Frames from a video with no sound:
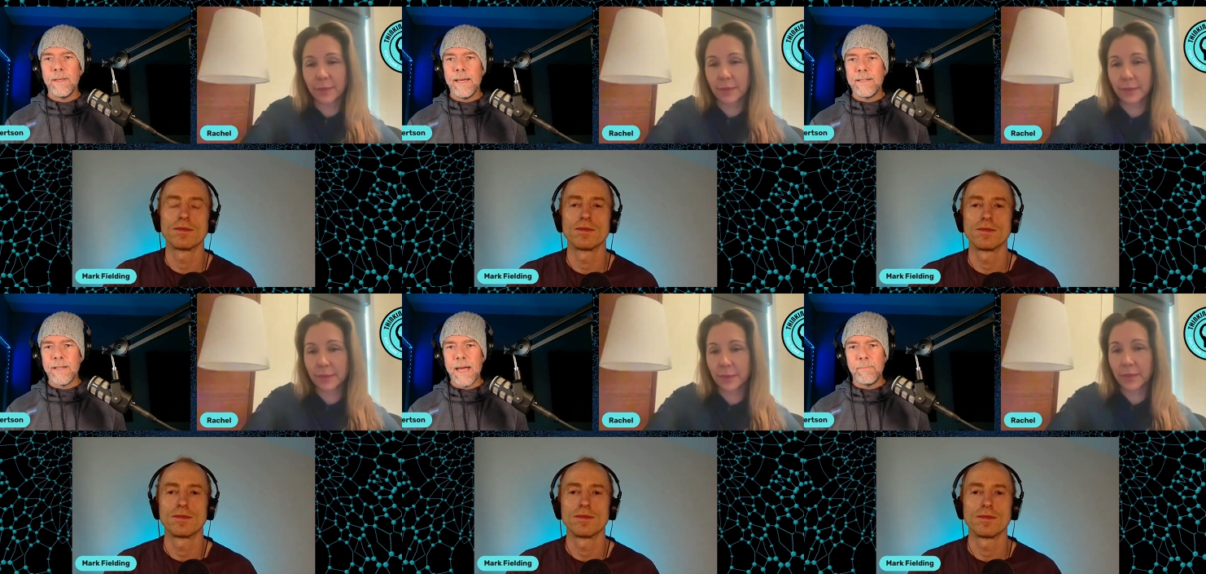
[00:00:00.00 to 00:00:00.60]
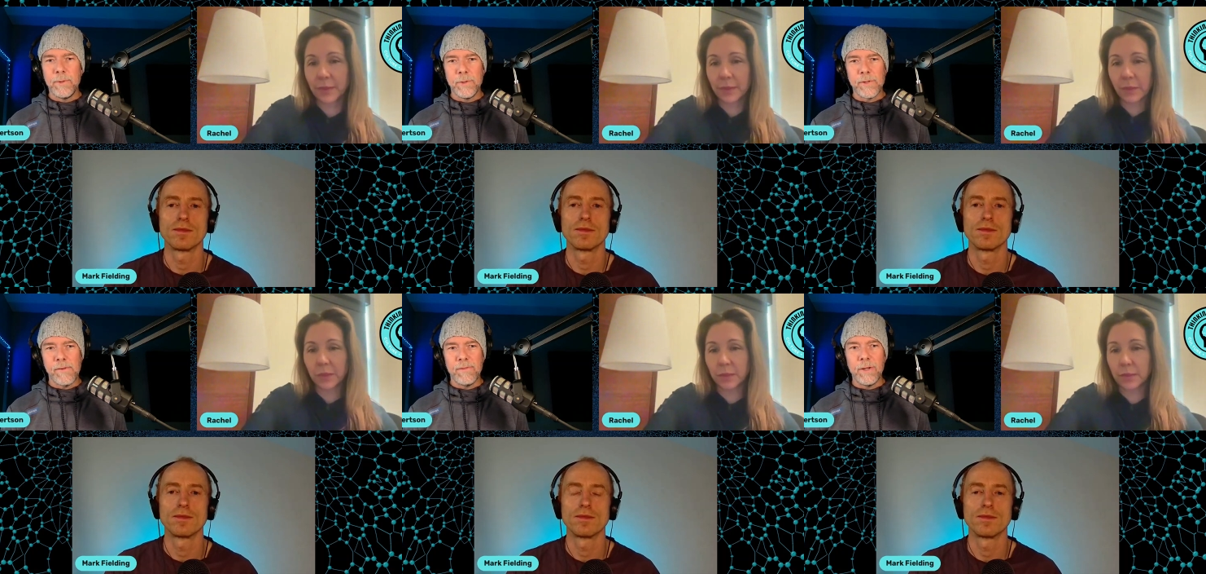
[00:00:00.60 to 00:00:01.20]
Speaker 1: examples
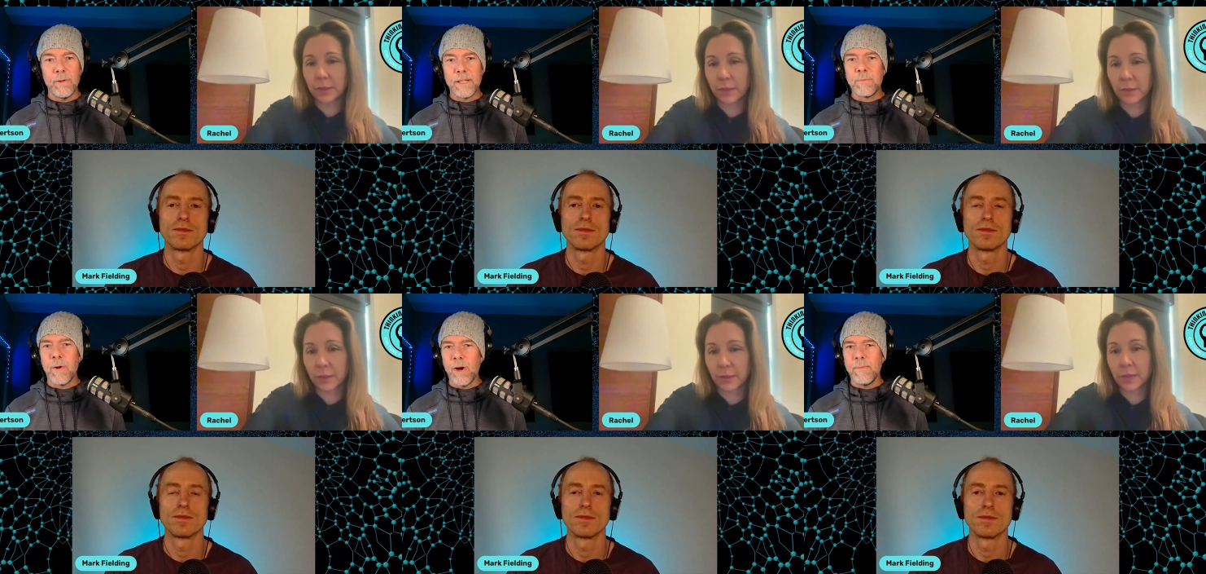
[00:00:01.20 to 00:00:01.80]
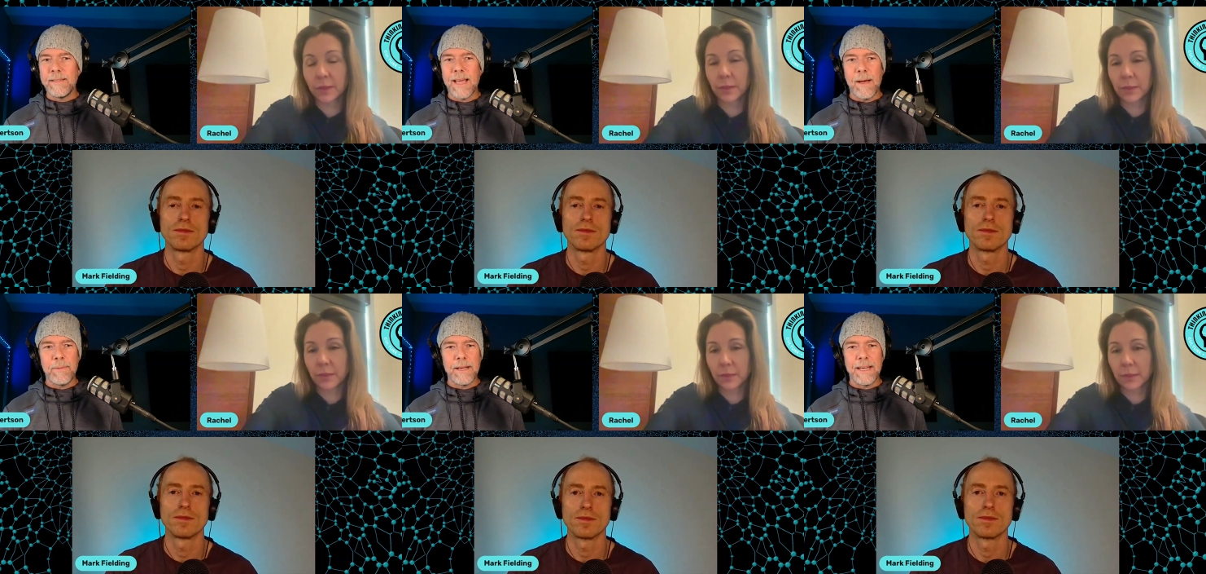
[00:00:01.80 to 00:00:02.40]
of little experiments
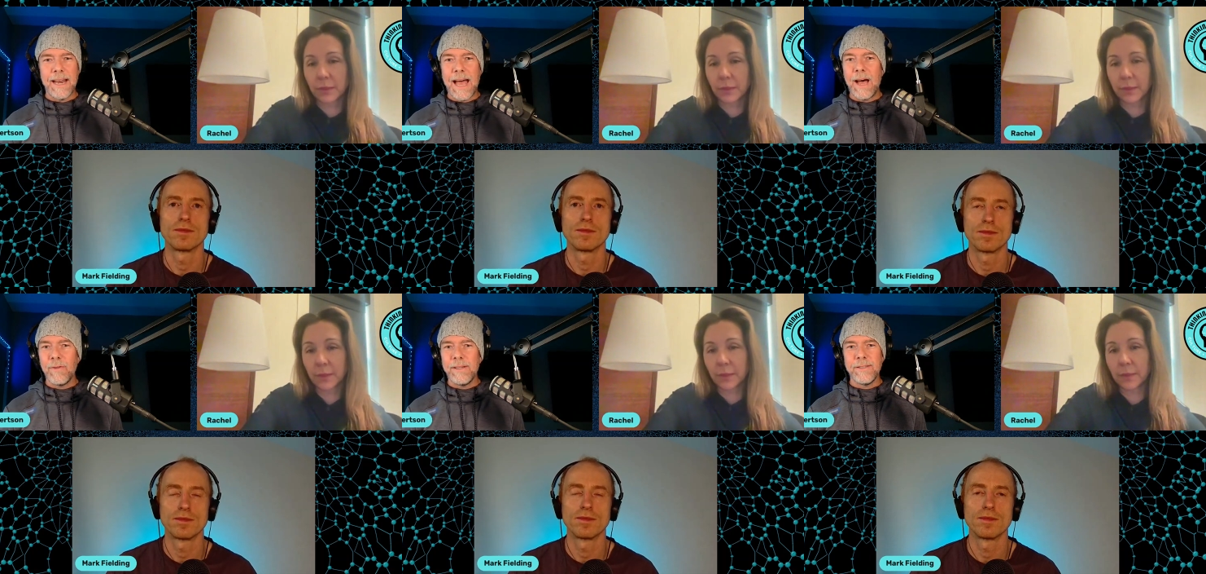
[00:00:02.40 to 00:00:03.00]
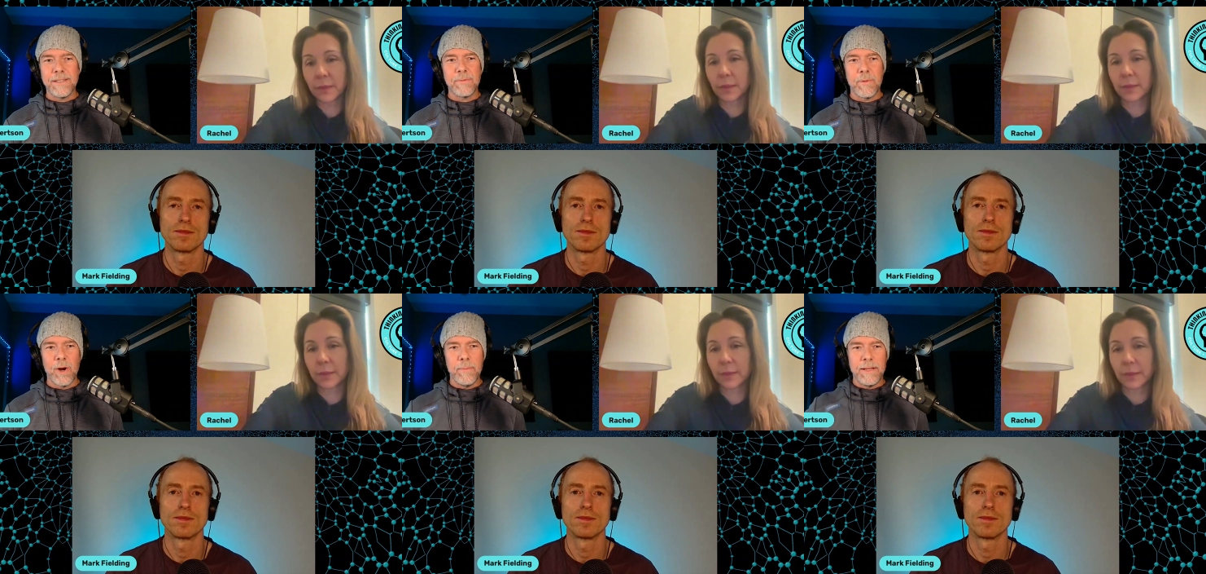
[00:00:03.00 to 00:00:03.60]
happening, and how these
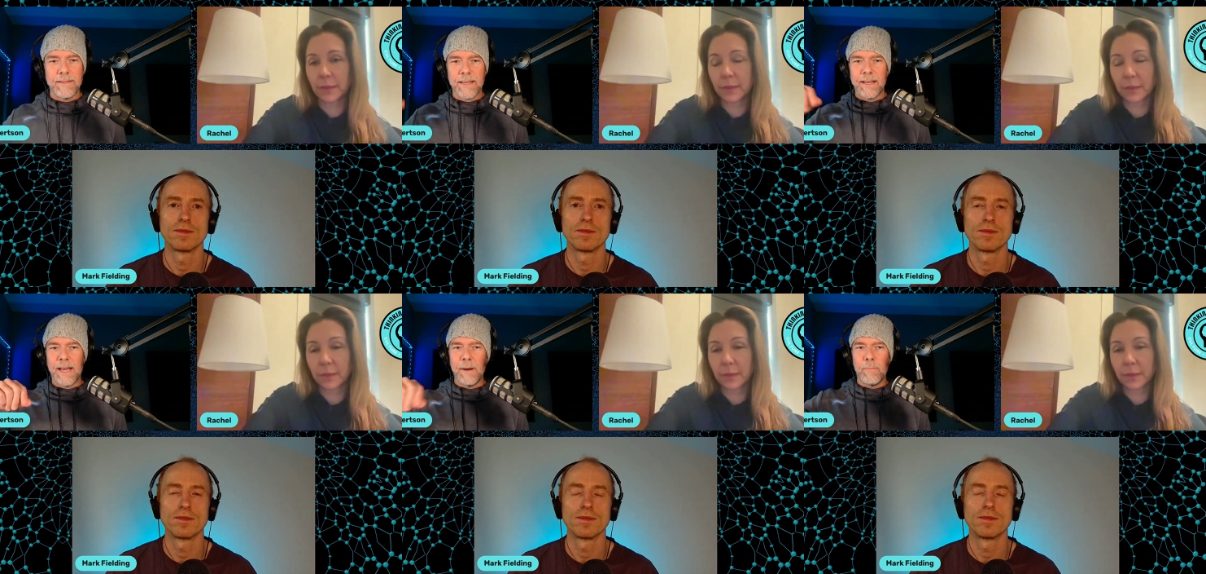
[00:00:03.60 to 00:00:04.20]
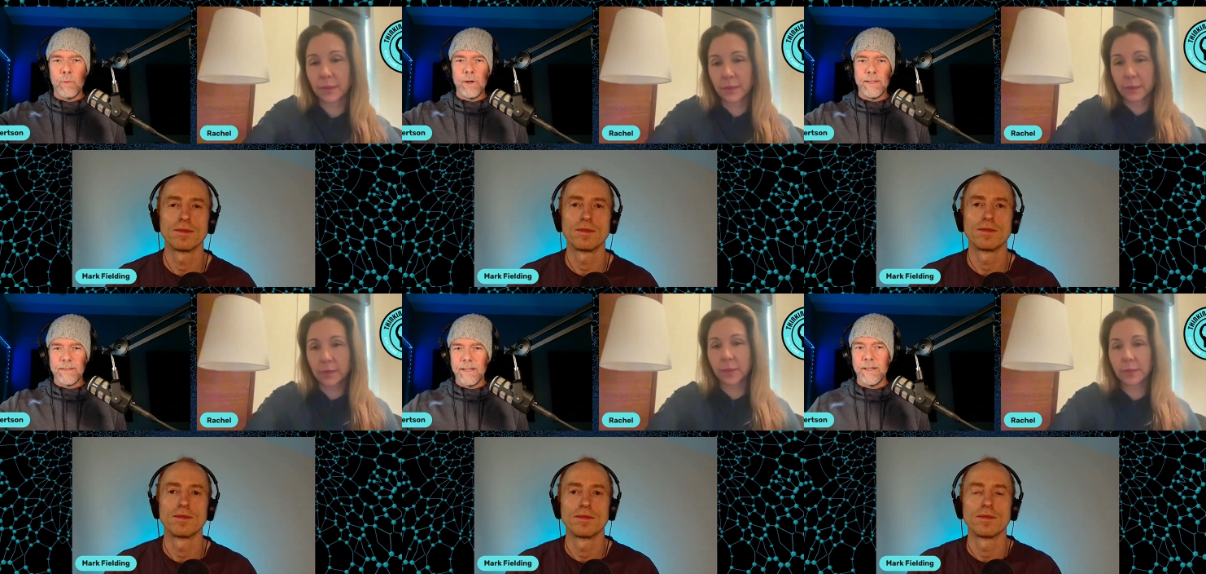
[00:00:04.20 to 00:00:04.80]
experiments can kind of point
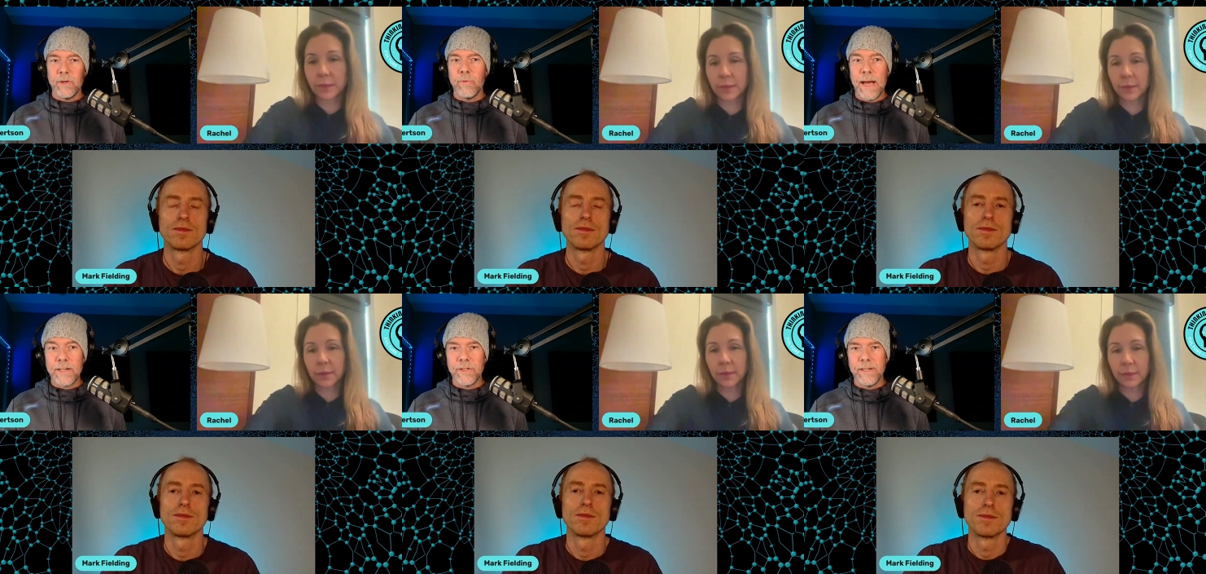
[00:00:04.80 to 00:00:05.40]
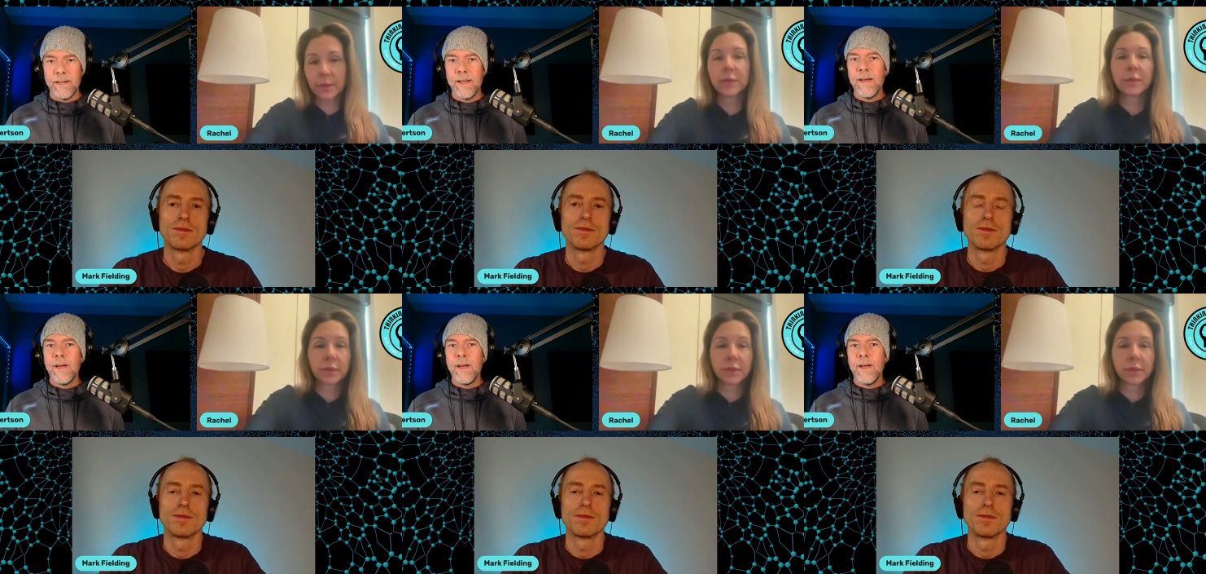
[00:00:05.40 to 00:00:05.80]
us in a direction